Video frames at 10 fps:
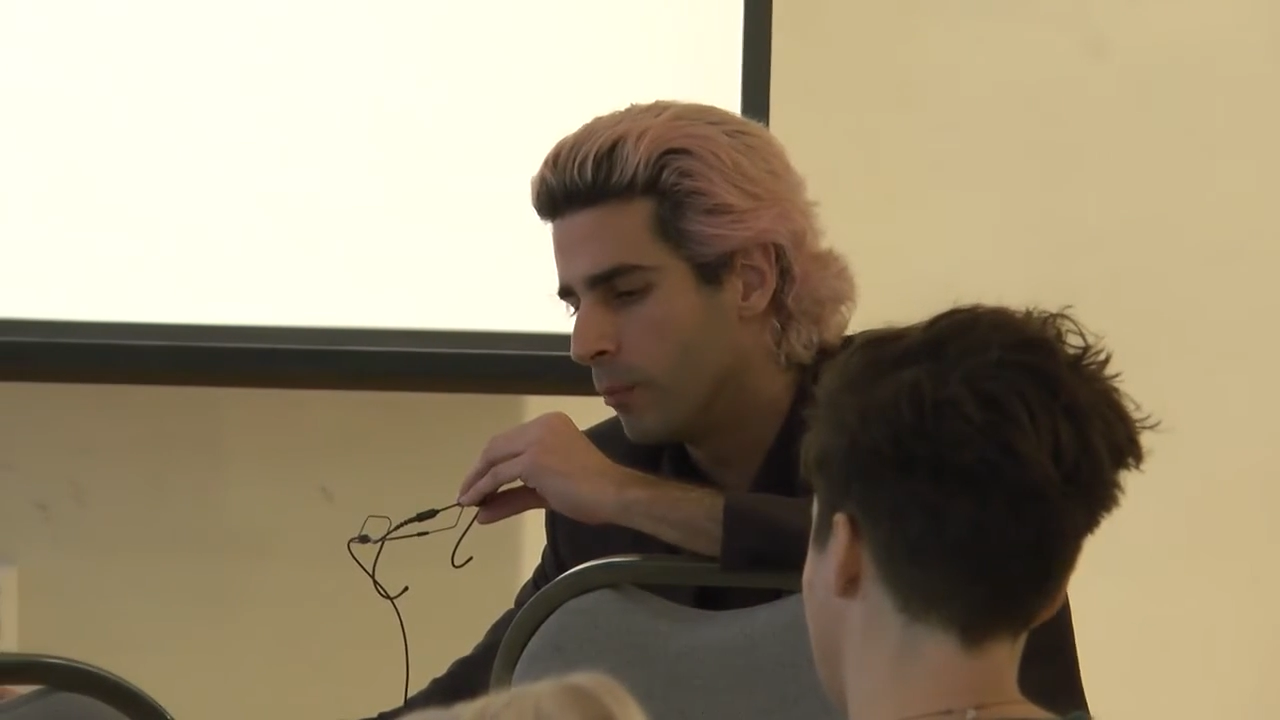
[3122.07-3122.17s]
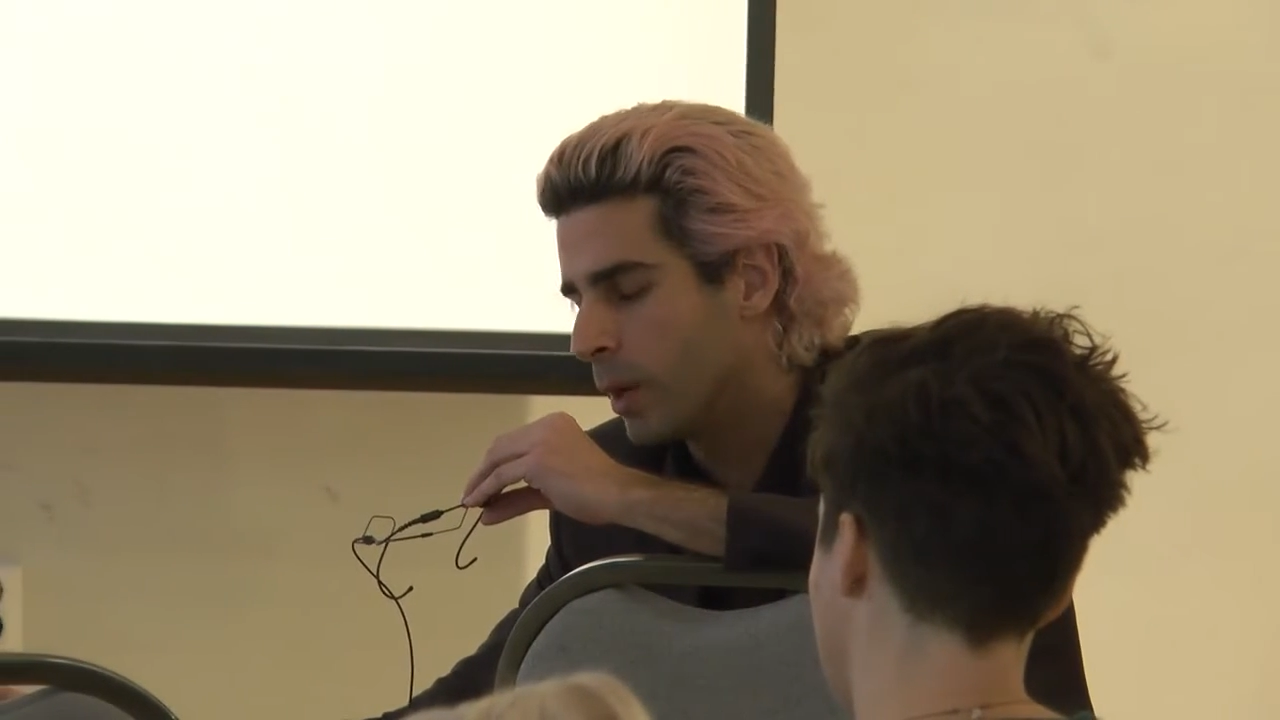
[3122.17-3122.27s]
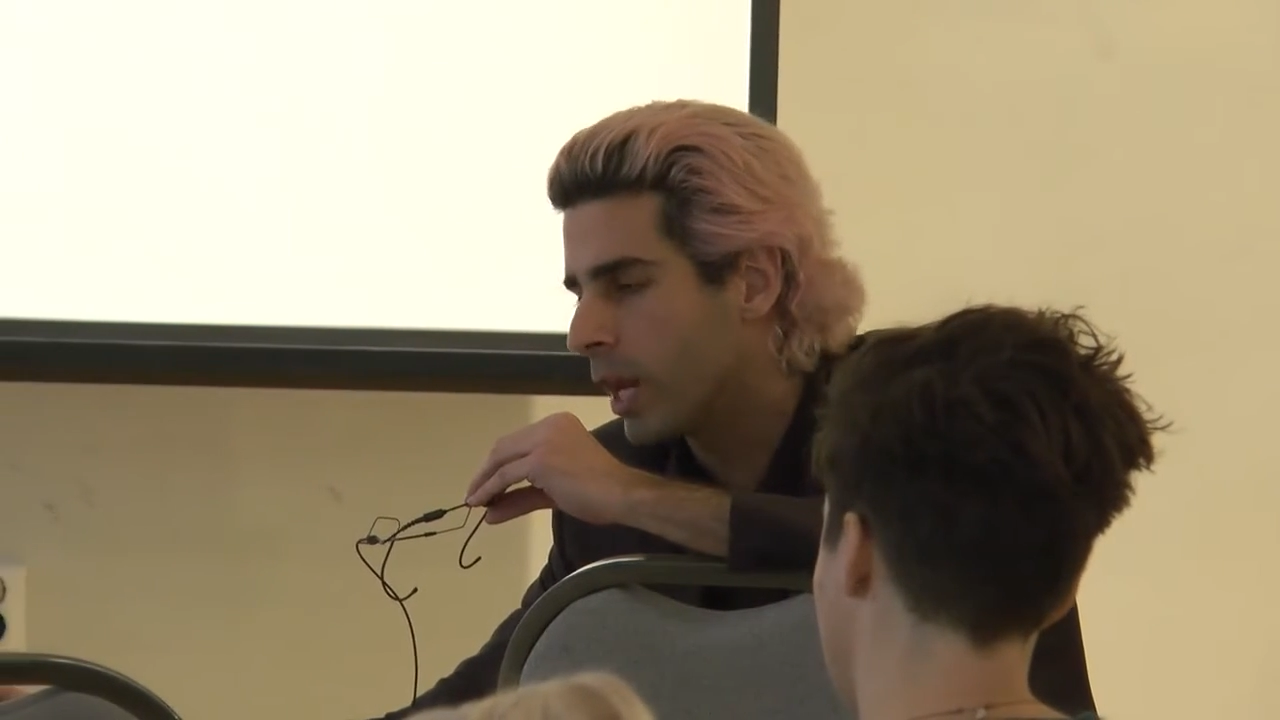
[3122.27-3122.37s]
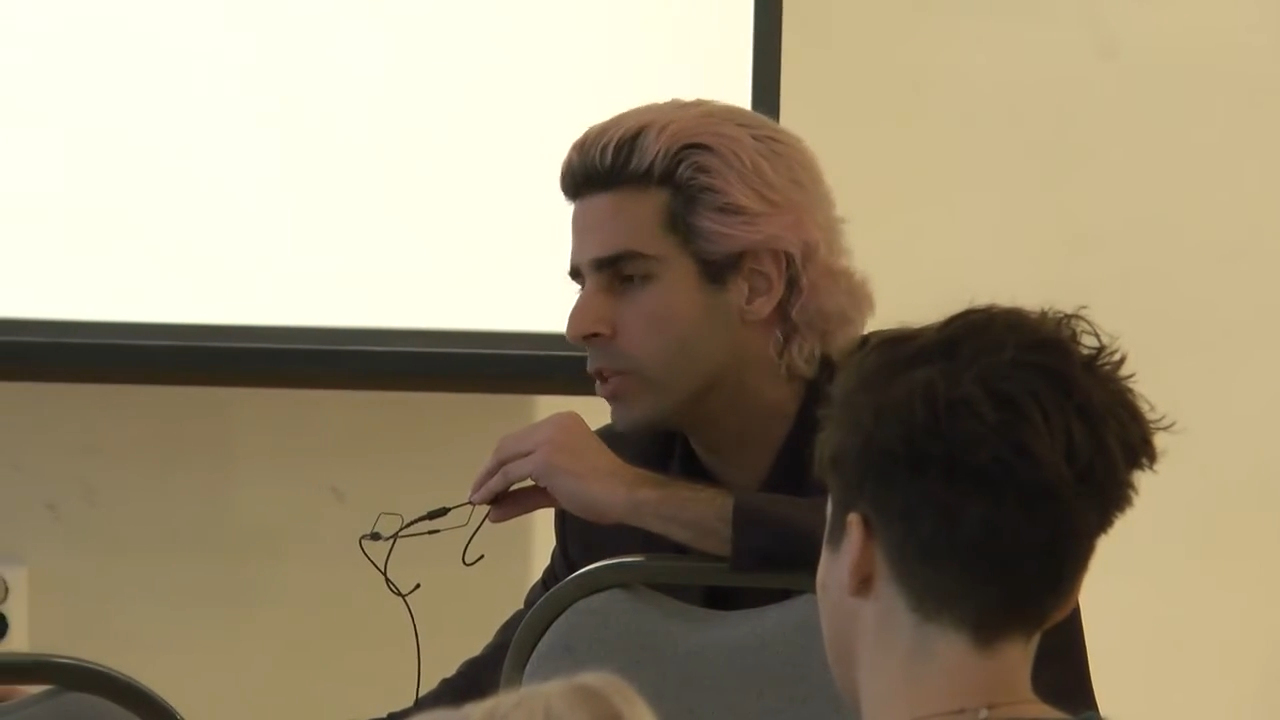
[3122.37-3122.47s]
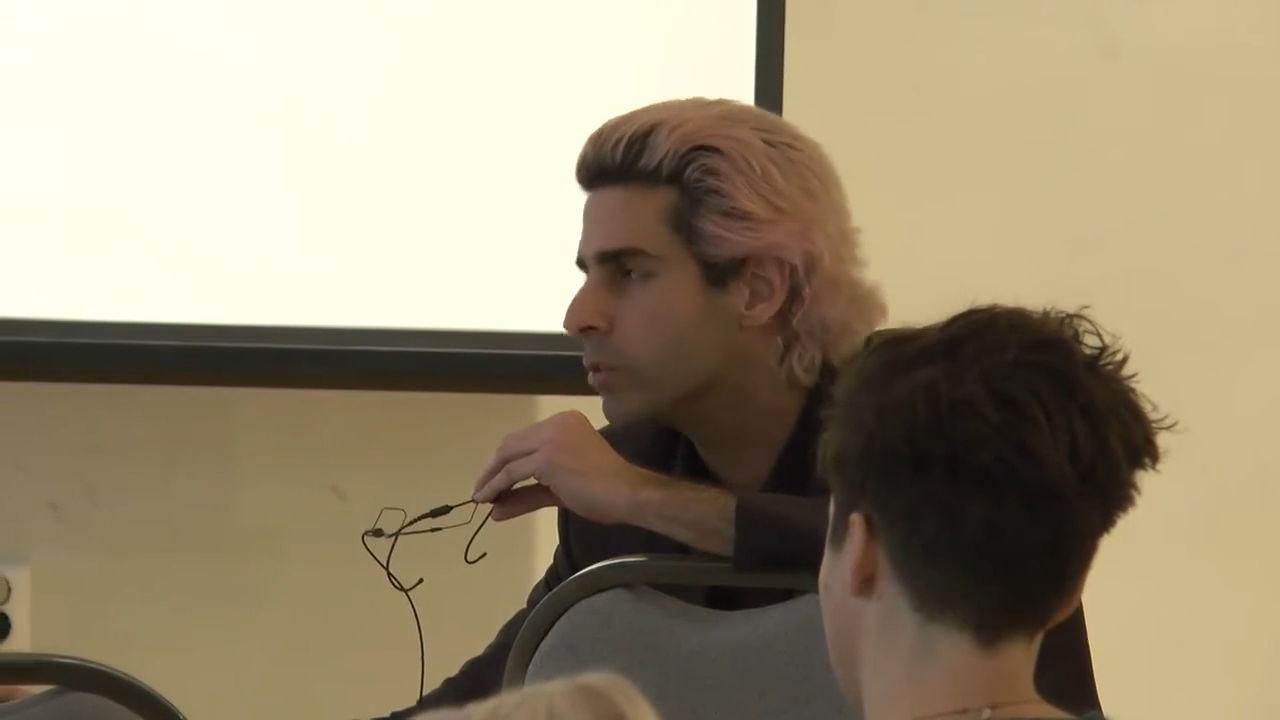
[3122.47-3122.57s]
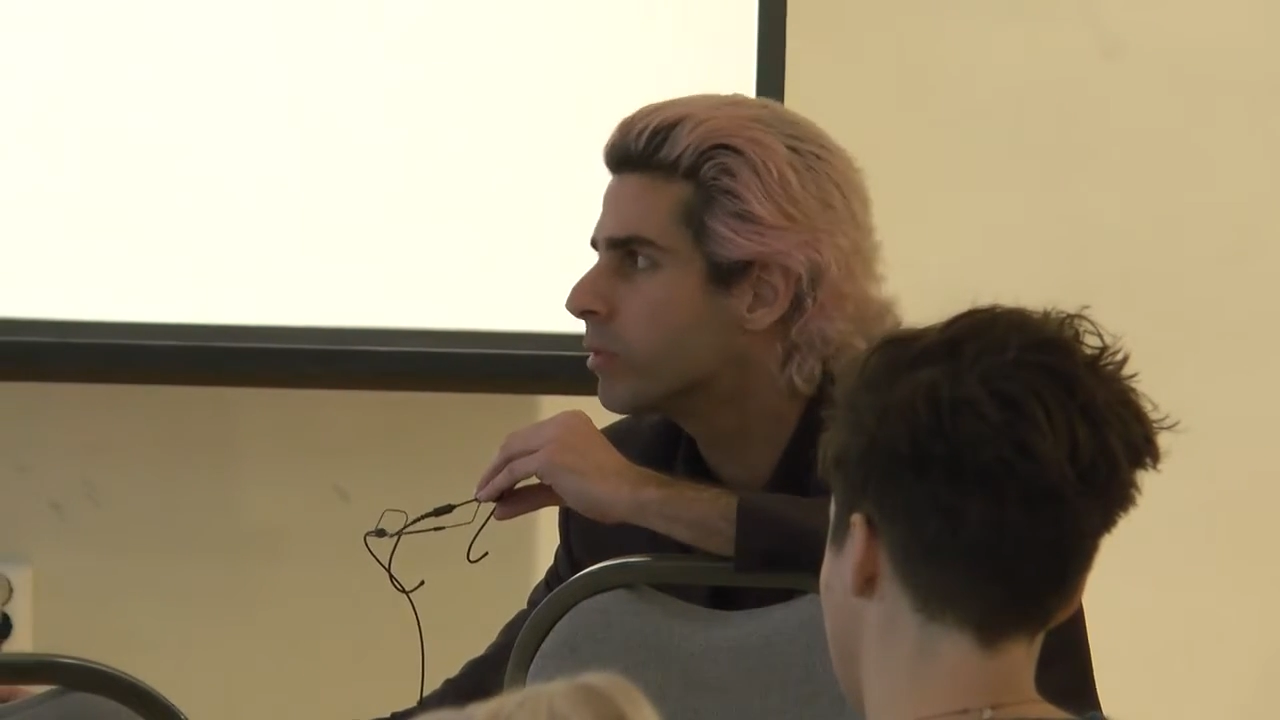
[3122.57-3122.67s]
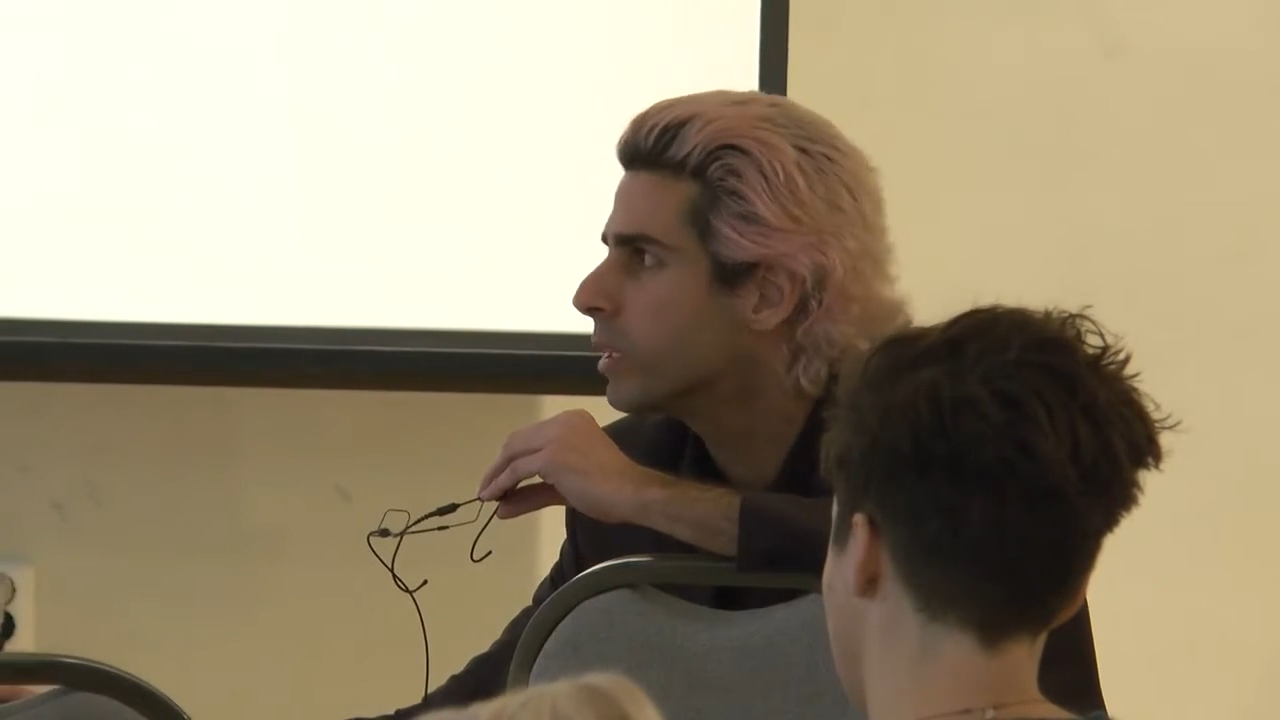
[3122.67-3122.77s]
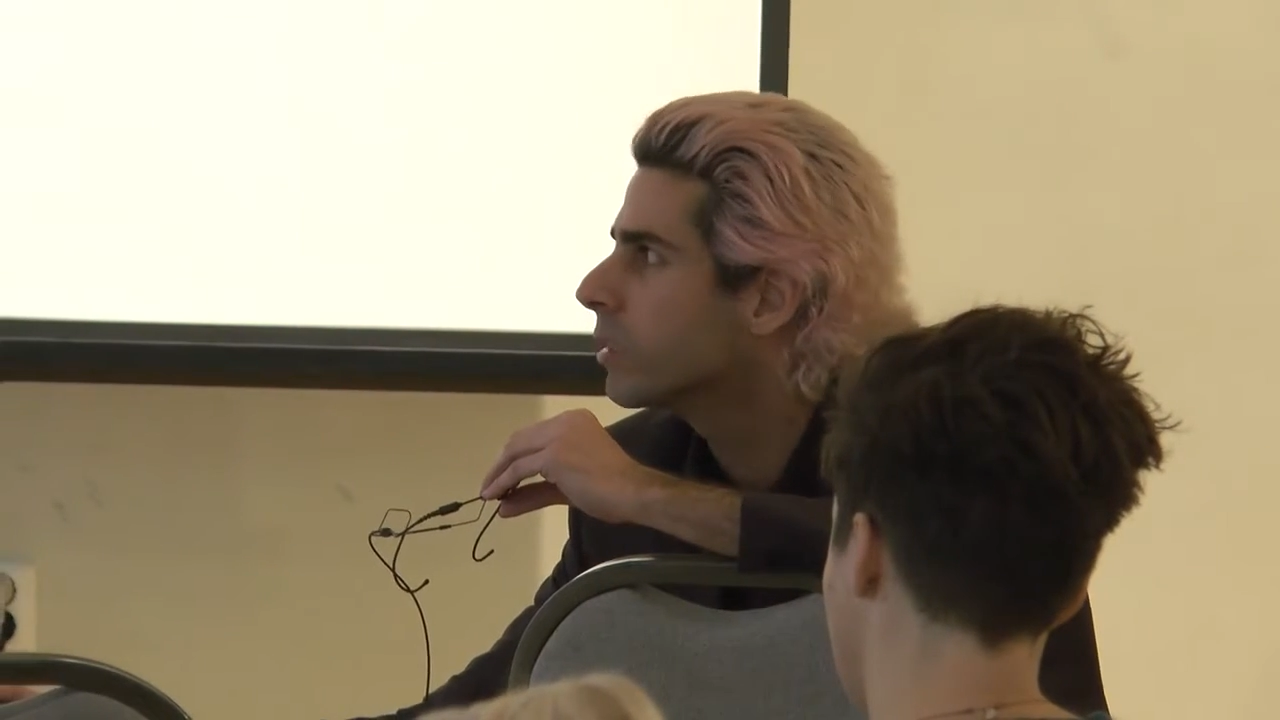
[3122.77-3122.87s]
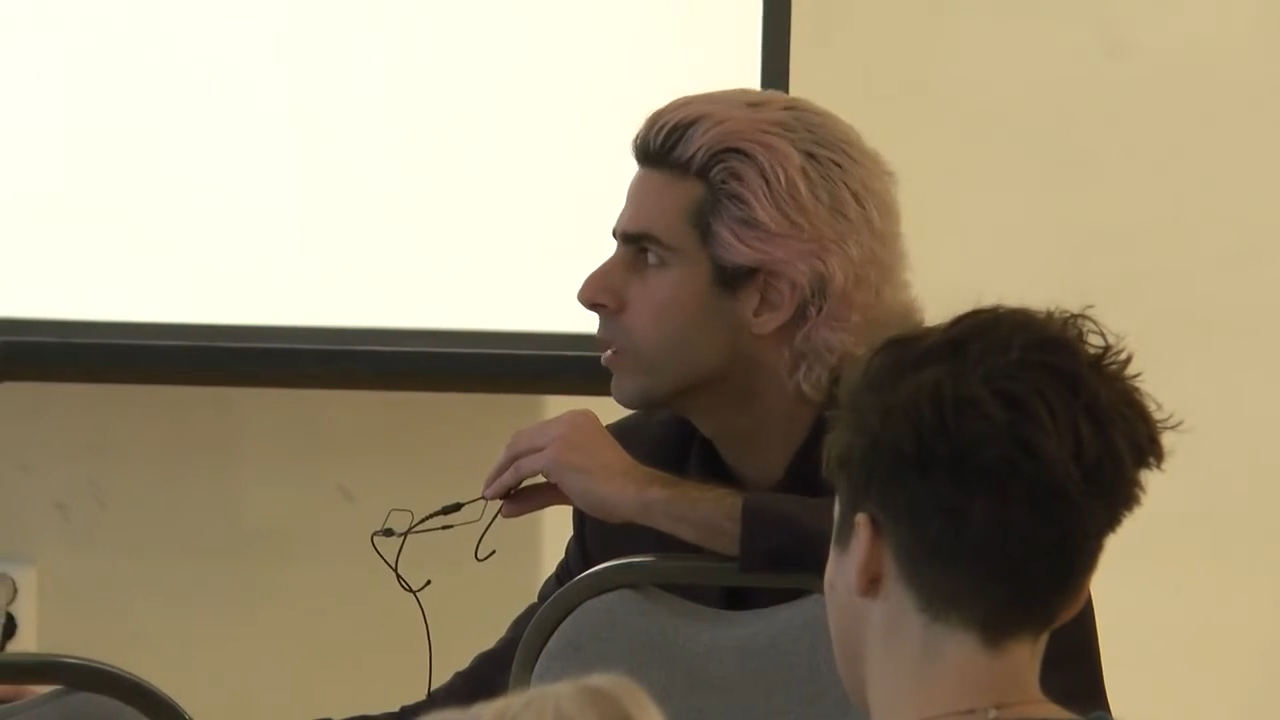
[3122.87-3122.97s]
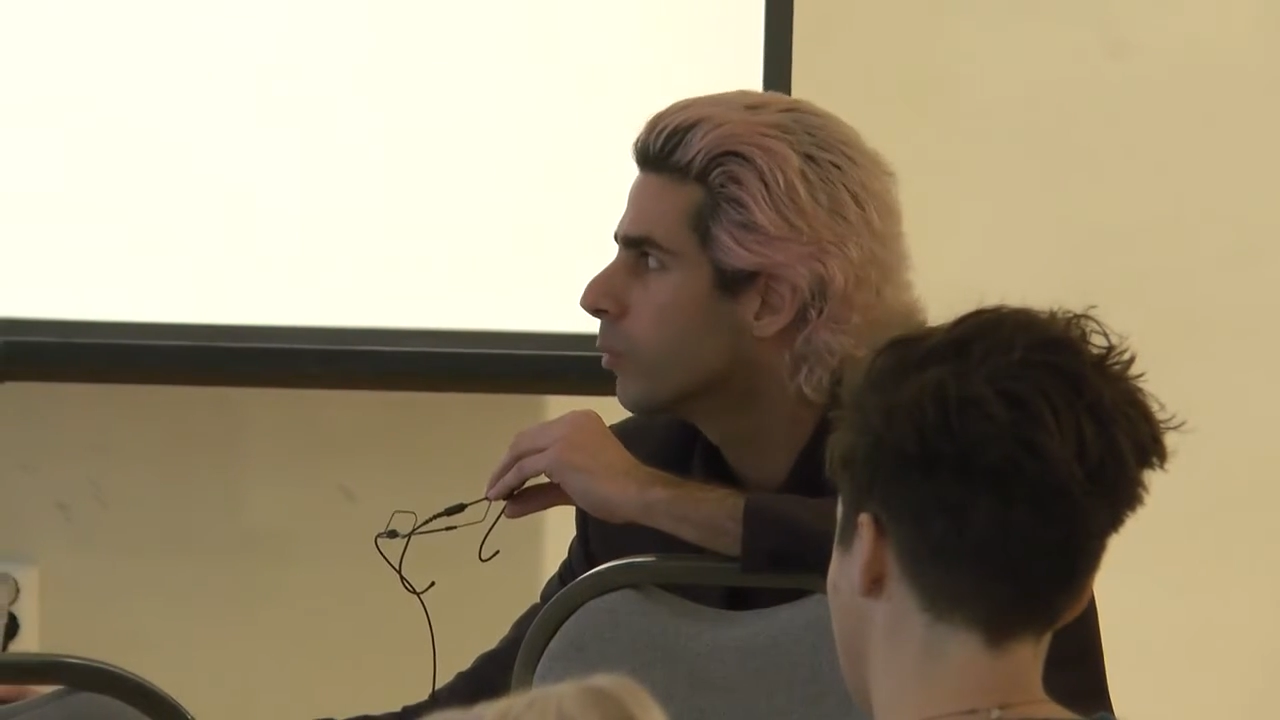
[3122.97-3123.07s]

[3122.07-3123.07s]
but I do think